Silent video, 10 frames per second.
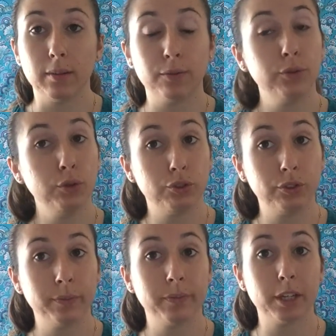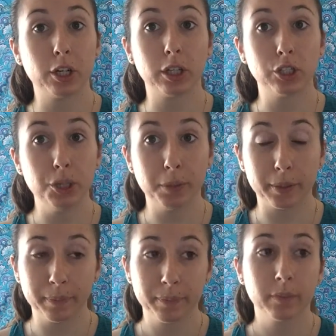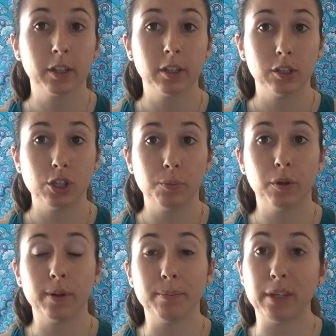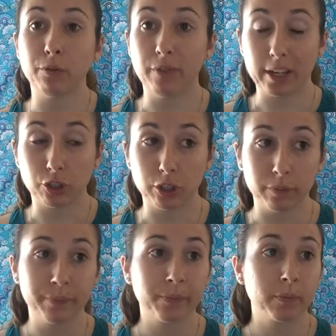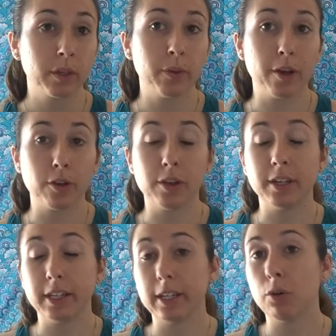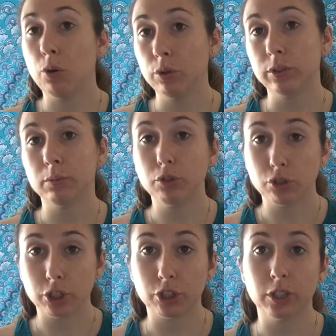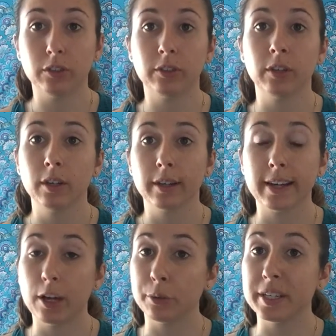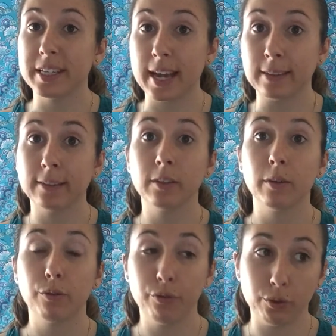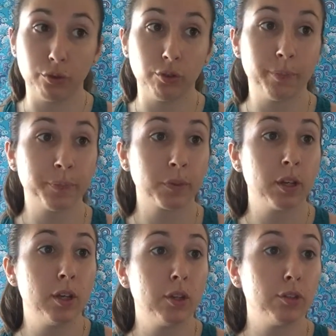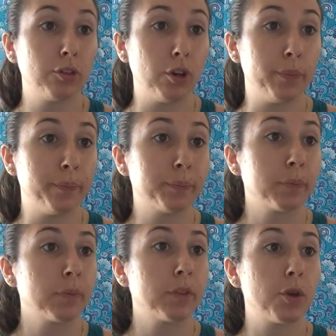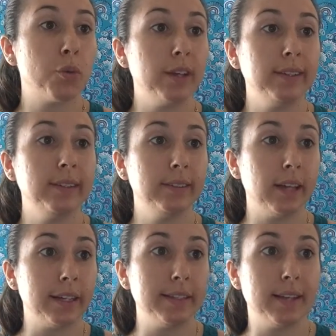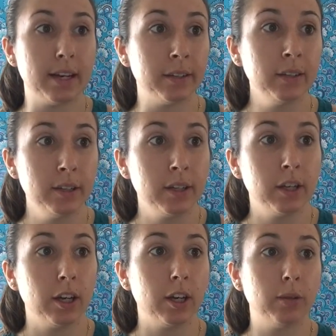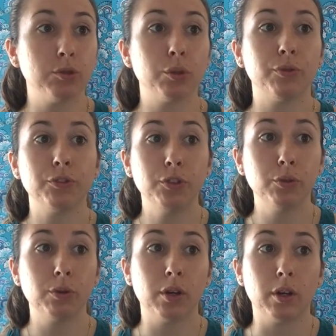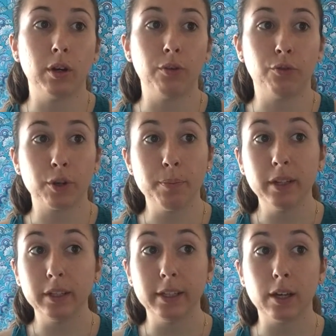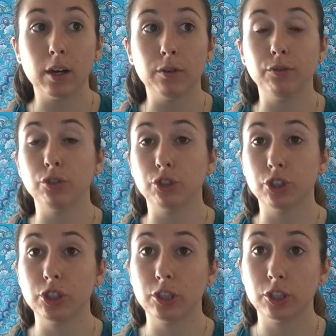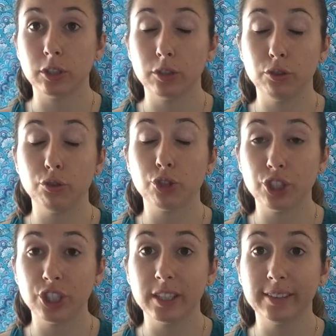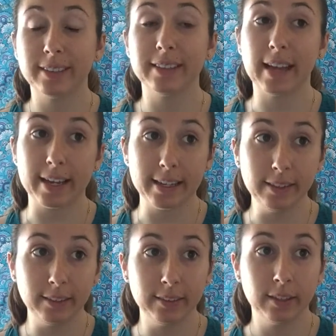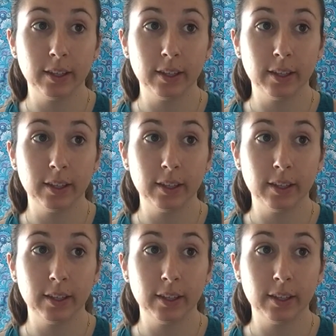foods that are cheaper and manufactured, rather than eating wholesome, nutritious, calorie-dense foods. So there was a study done to review the affordability of nutritious diets